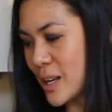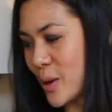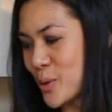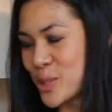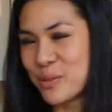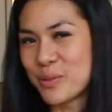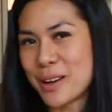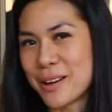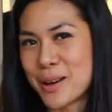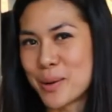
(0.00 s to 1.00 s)
Now there's
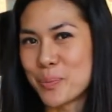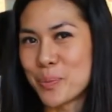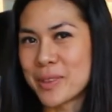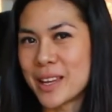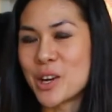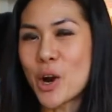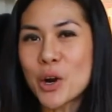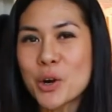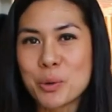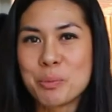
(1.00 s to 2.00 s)
an
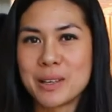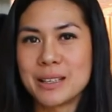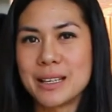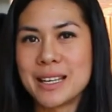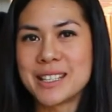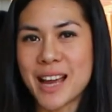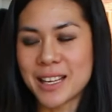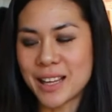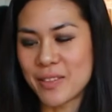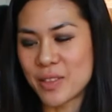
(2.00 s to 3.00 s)
herb in
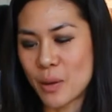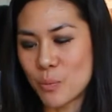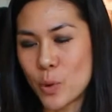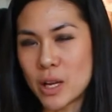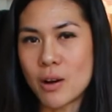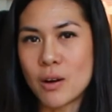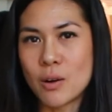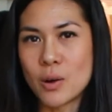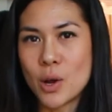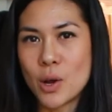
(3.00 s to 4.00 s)
Thailand that we
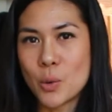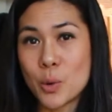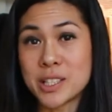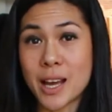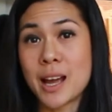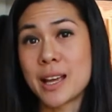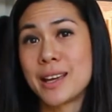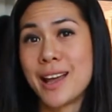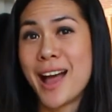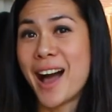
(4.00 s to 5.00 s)
call gui
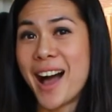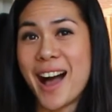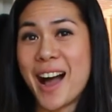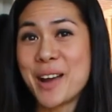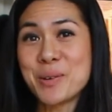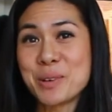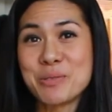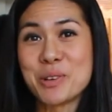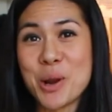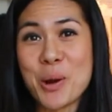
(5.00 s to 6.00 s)
thai. I don't
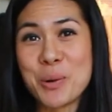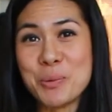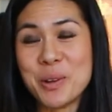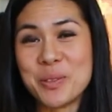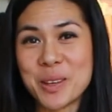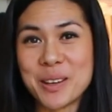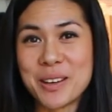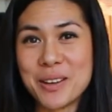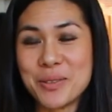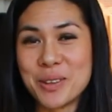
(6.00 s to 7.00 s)
even know what
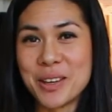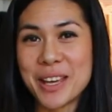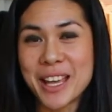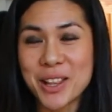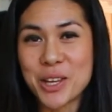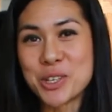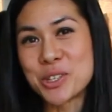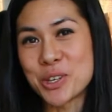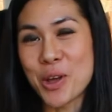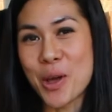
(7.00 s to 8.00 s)
the
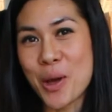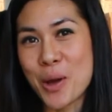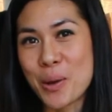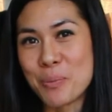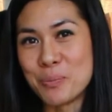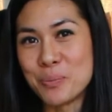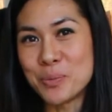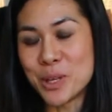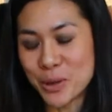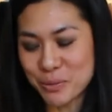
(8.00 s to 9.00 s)
English
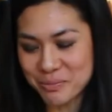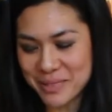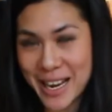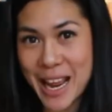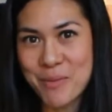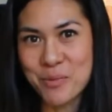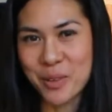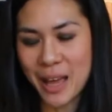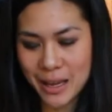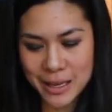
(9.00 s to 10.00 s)
name for
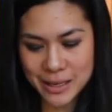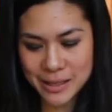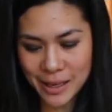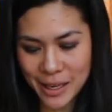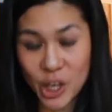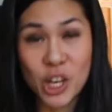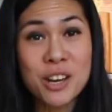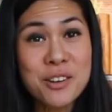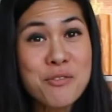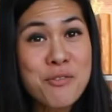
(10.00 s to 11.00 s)
that is, and I
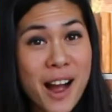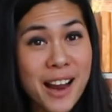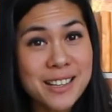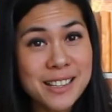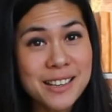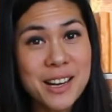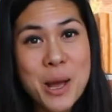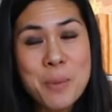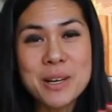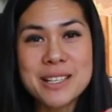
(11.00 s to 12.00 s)
couldn't find it,
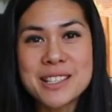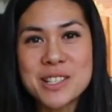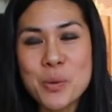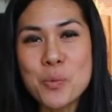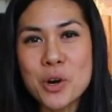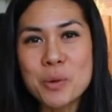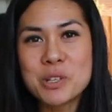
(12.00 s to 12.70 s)
but it's somewhere